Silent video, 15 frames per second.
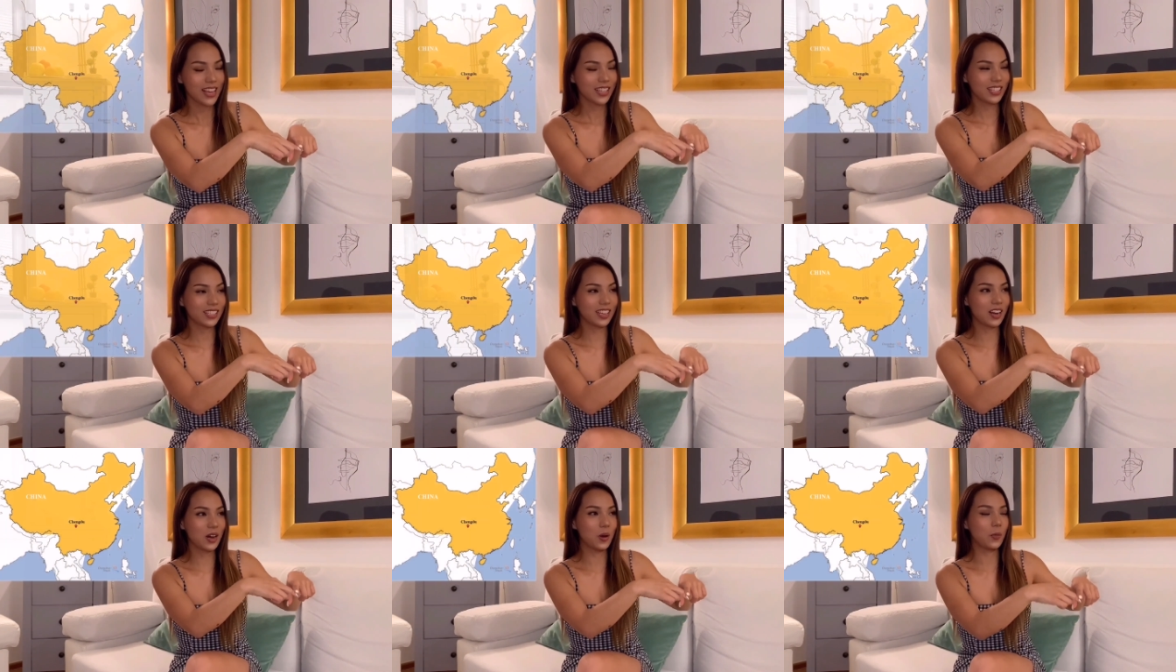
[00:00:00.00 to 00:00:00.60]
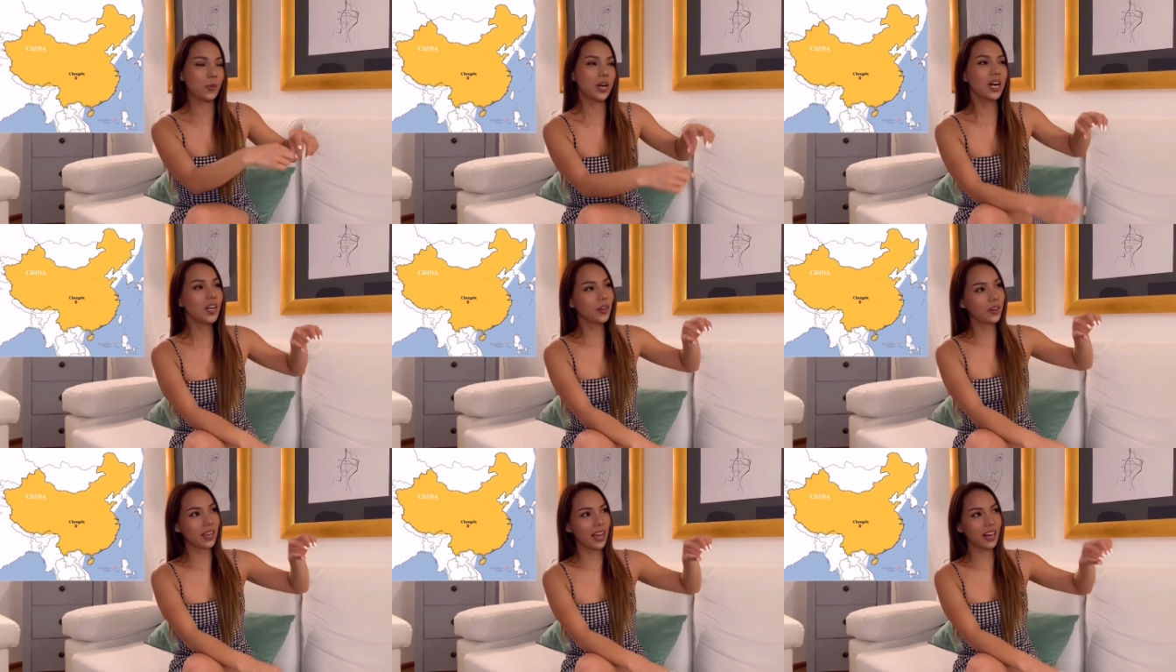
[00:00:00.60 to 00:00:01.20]
So we're
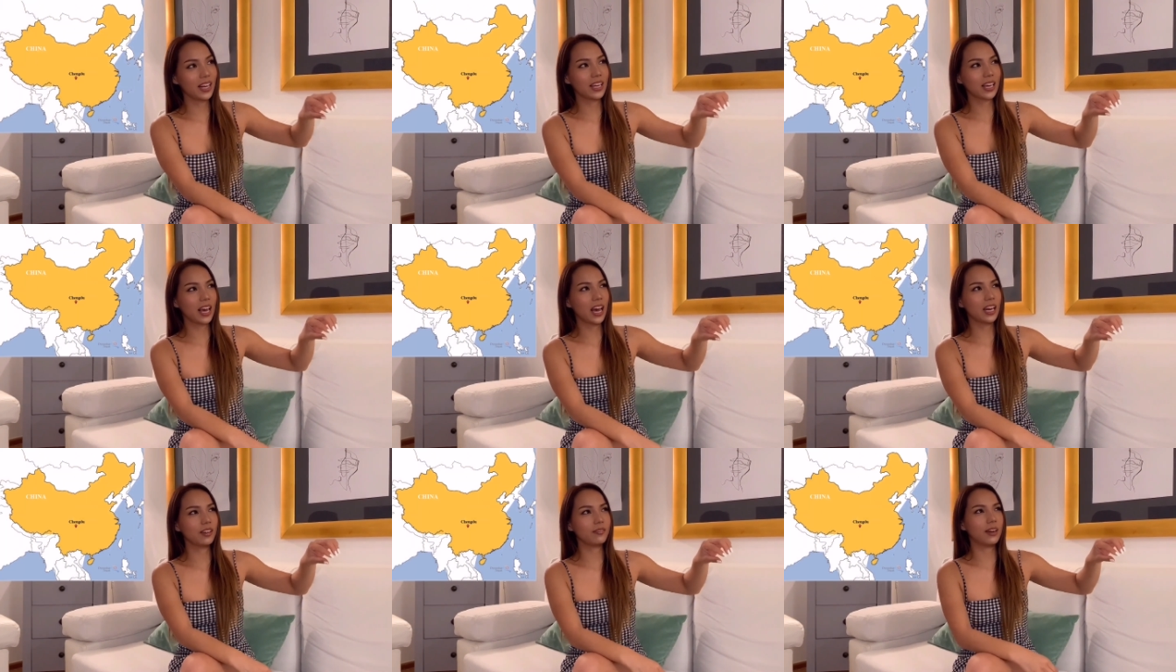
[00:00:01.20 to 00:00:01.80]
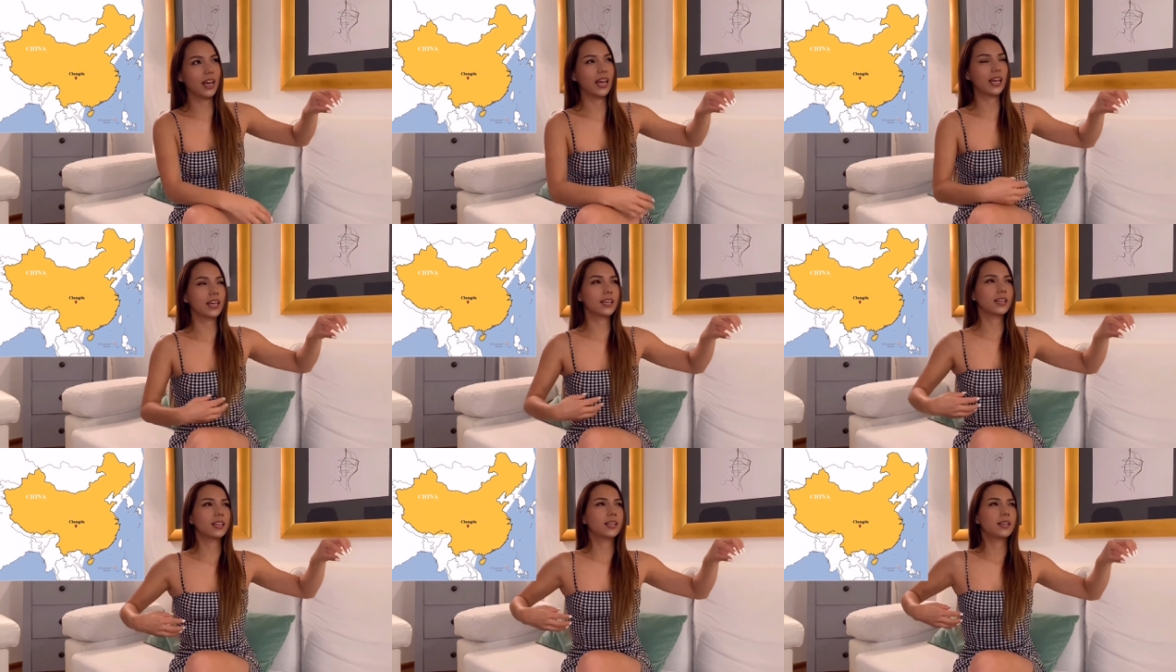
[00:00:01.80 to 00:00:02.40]
locating kind of
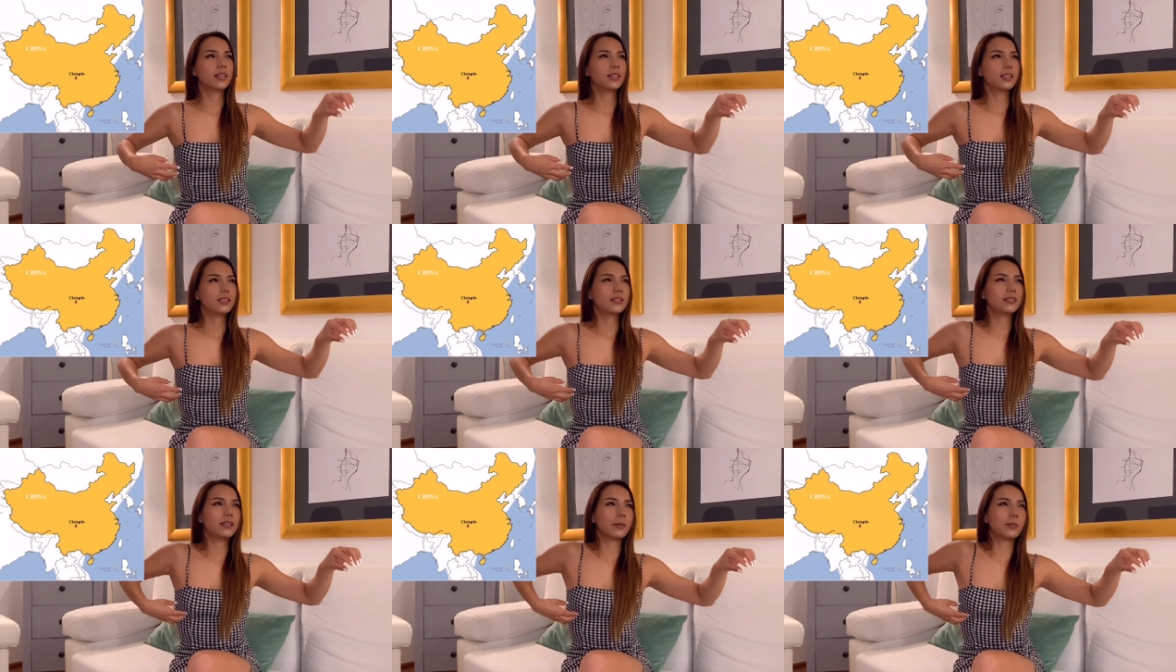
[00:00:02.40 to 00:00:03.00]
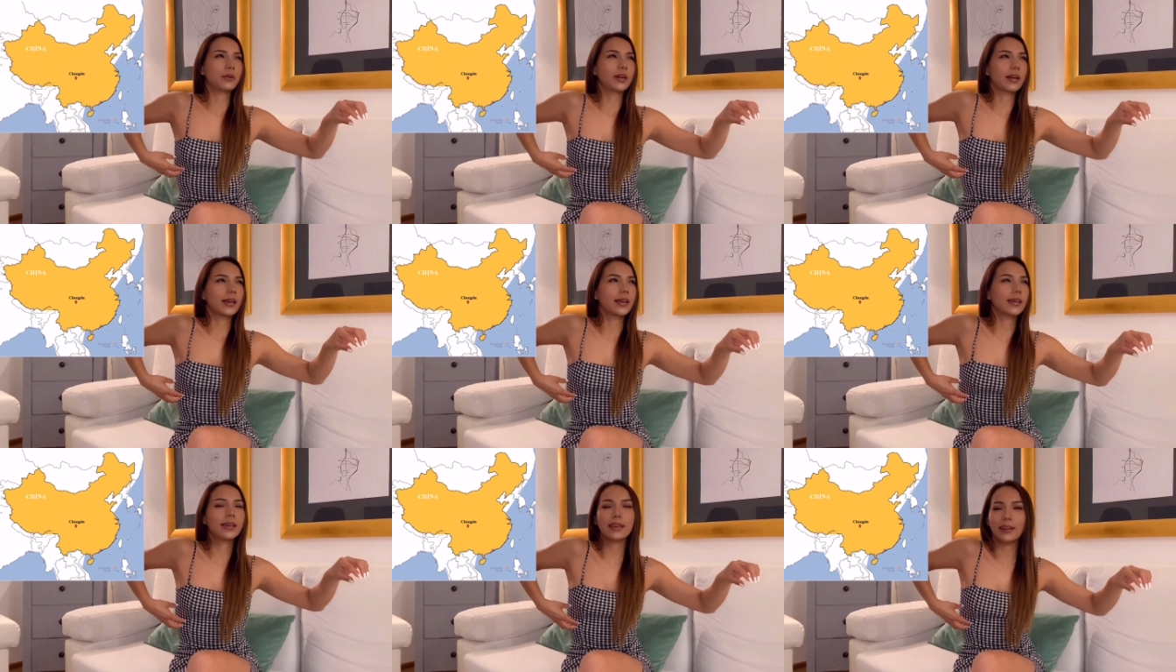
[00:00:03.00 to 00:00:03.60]
like somewhere
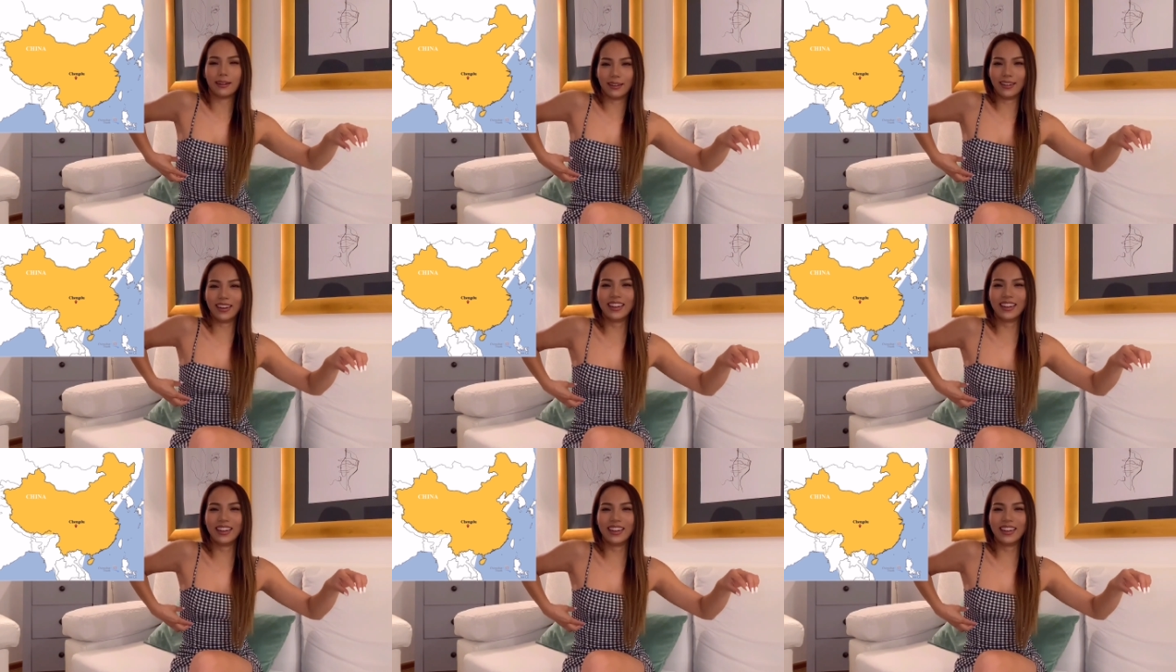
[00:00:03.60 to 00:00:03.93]
here,